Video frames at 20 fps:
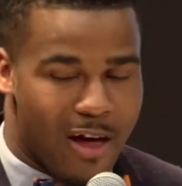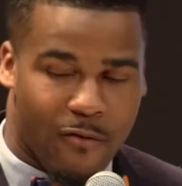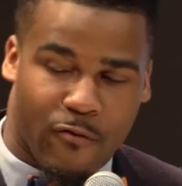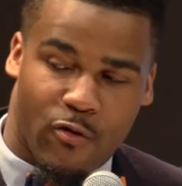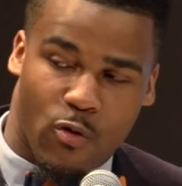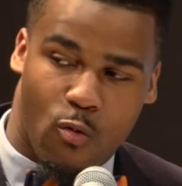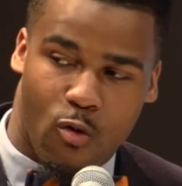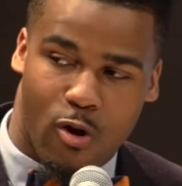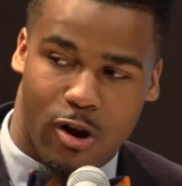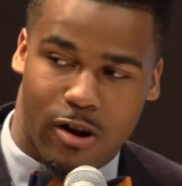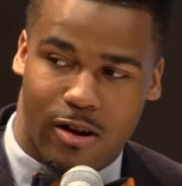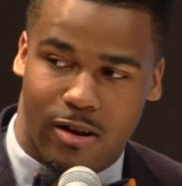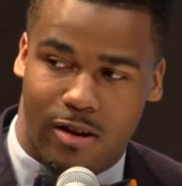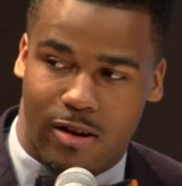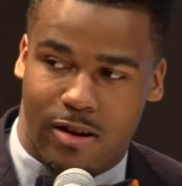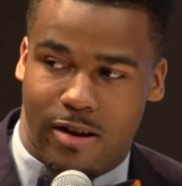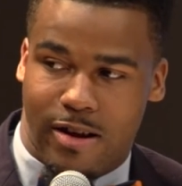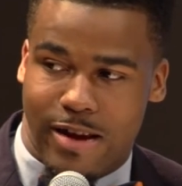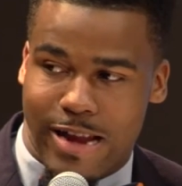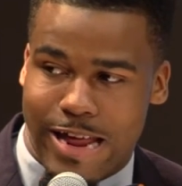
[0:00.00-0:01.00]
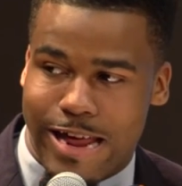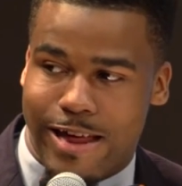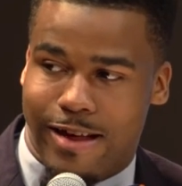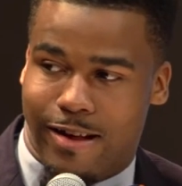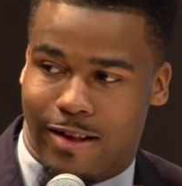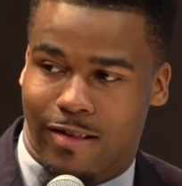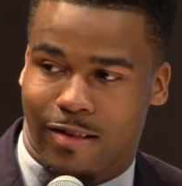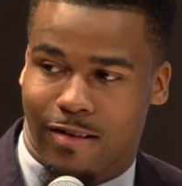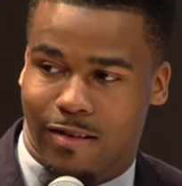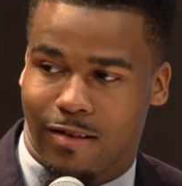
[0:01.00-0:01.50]
Everyone
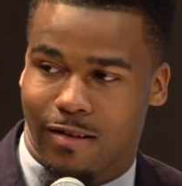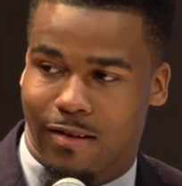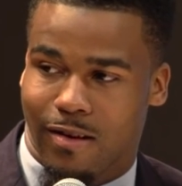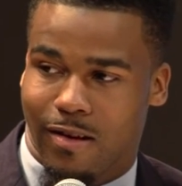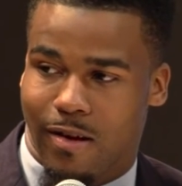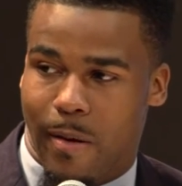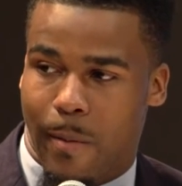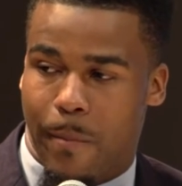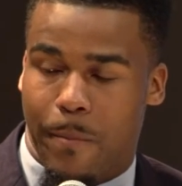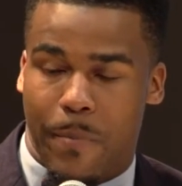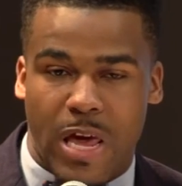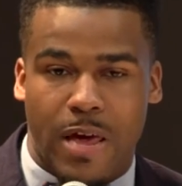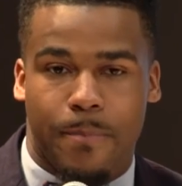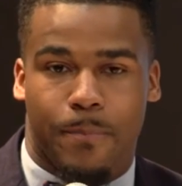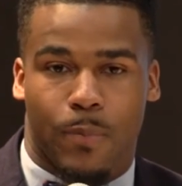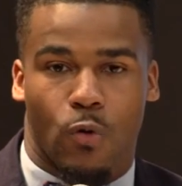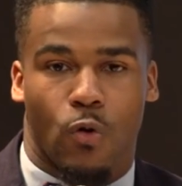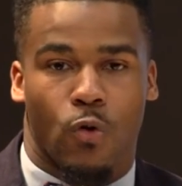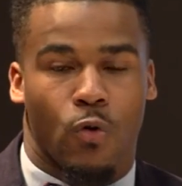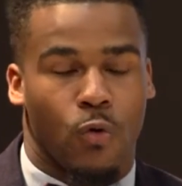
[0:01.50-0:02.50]
needs people